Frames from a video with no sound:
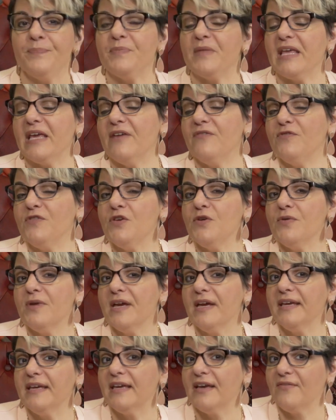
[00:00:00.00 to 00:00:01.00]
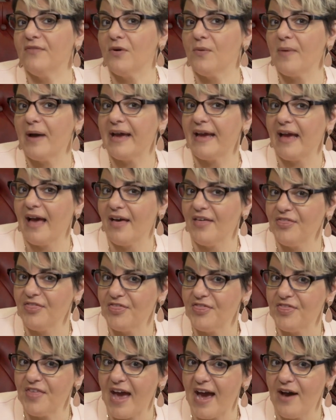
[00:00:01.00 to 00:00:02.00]
If you can give away
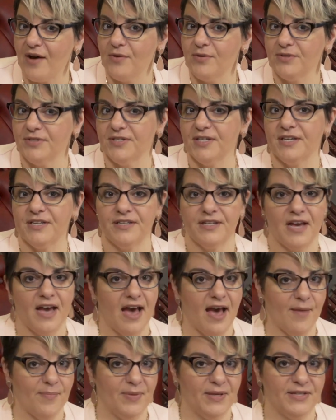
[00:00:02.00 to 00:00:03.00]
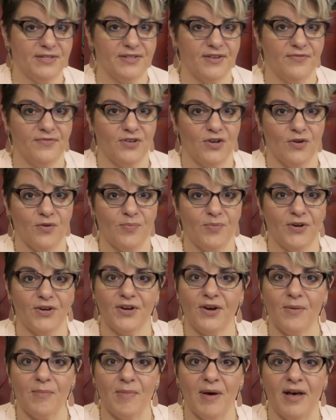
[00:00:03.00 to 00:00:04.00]
1,000 copies of your
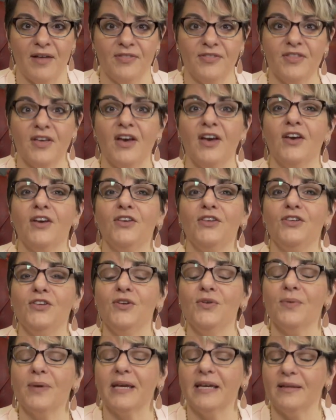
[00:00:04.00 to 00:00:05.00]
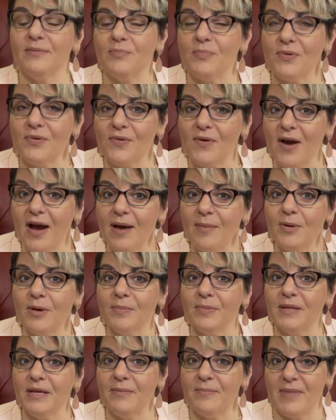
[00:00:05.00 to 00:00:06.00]
book a month, you can
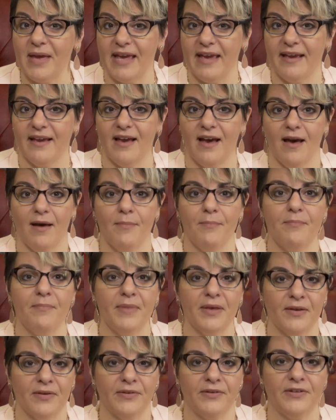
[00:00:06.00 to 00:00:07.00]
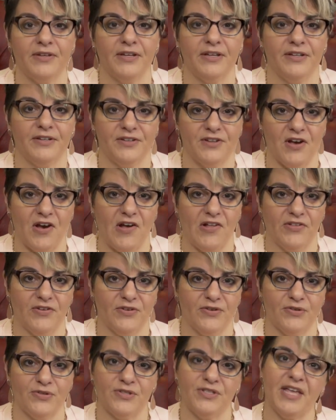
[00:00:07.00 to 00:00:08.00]
probably make $1 million.
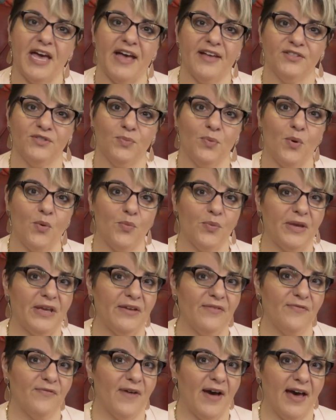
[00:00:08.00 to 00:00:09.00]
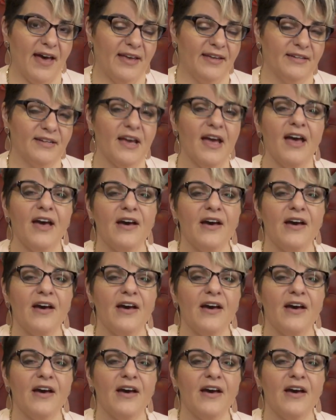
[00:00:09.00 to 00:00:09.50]
That's what we find.